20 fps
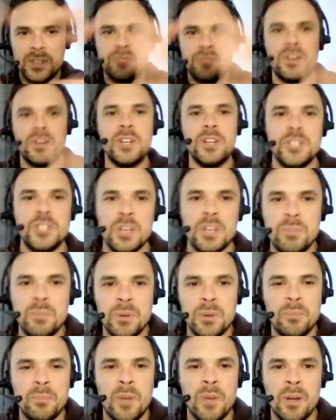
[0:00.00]
friendship,
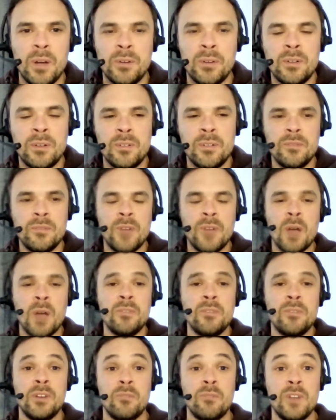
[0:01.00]

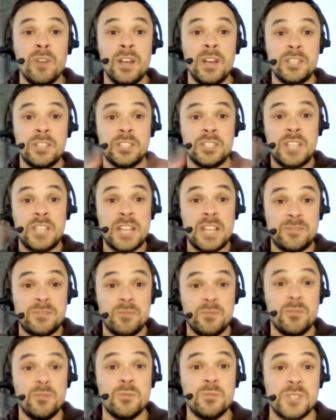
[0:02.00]
hopefully a really
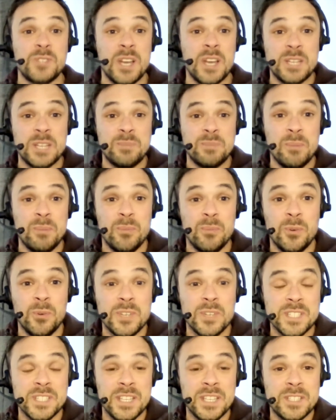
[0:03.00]
successful rule set has been born,
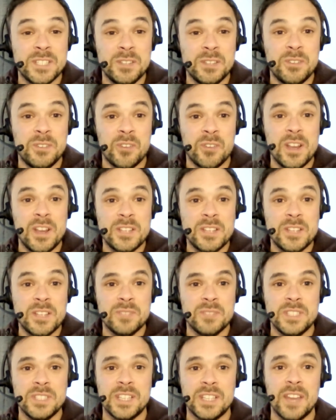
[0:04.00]
hasn't it? So you created
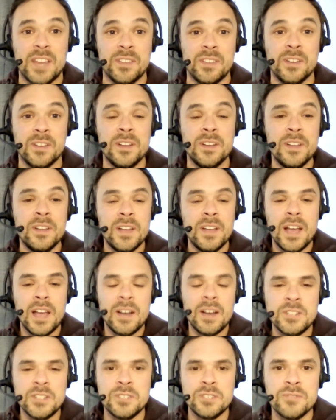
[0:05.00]
something together.
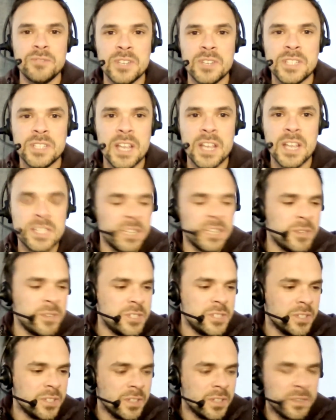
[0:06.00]
How did you first get to know
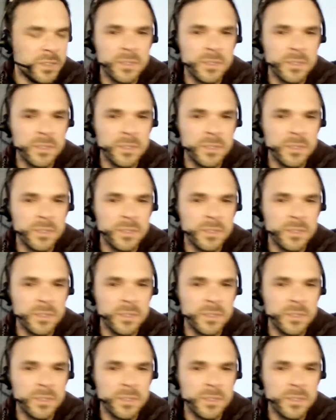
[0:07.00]
each other?